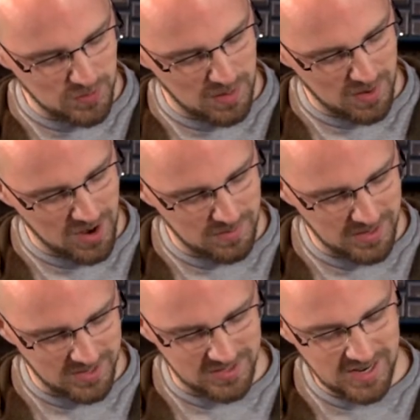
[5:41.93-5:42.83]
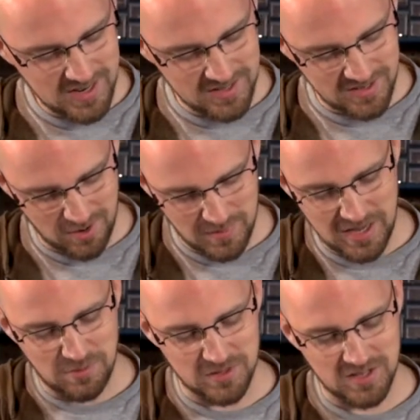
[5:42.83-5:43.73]
my mind because he didn't tell me
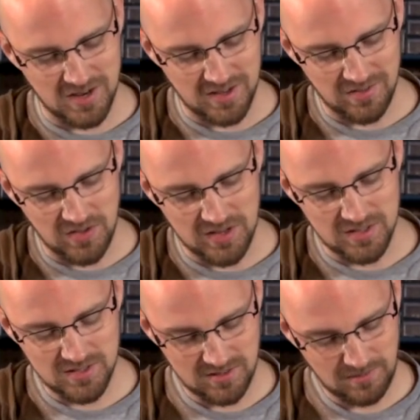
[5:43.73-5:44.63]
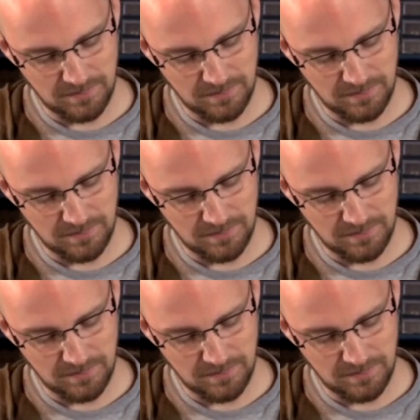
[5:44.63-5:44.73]
he was sending this.